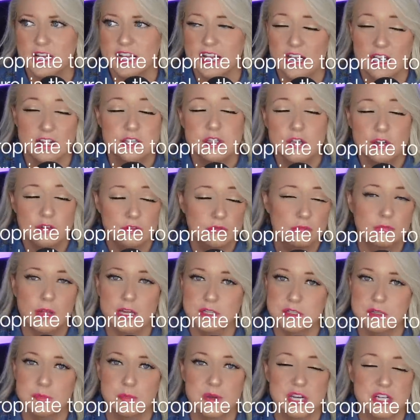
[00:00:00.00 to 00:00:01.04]
Like, I took
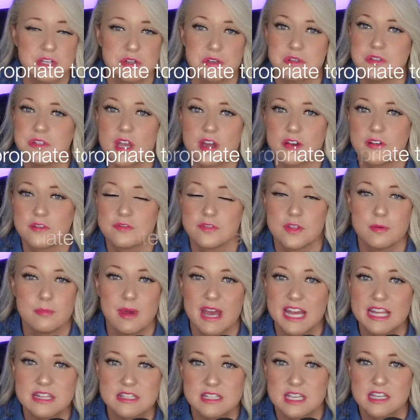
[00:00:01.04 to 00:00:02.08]
lots of pictures of the
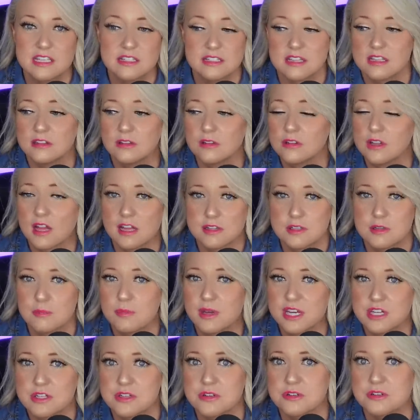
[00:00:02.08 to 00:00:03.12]
paintings and lots
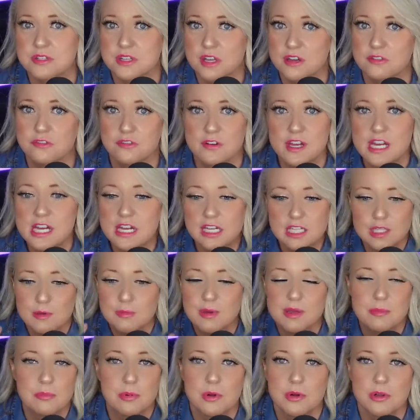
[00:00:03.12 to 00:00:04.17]
of pictures of
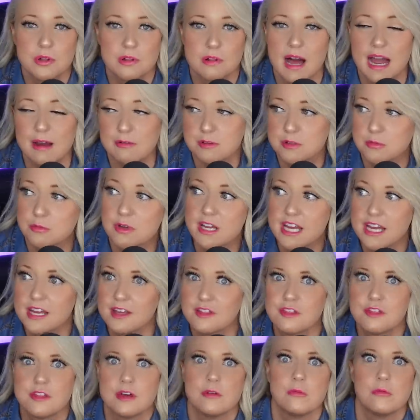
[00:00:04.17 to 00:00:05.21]
the people I was
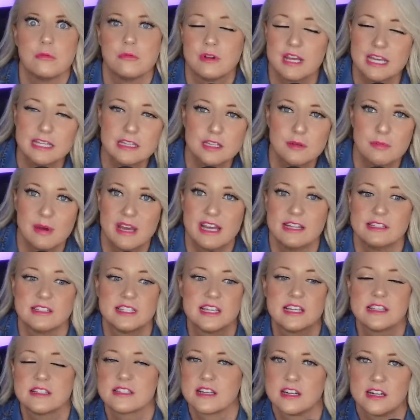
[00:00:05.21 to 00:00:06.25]
with and in the
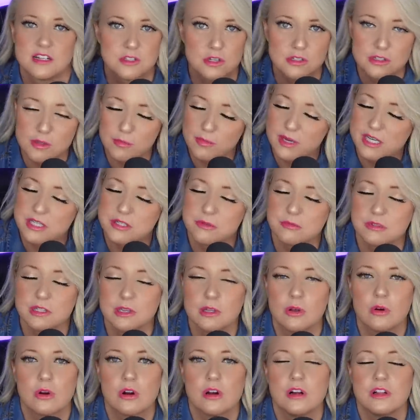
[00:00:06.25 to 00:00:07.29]
paintings, and I took the picture
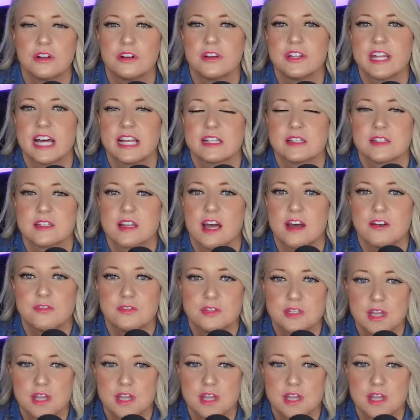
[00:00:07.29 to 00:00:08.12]
with Laurel and all that stuff.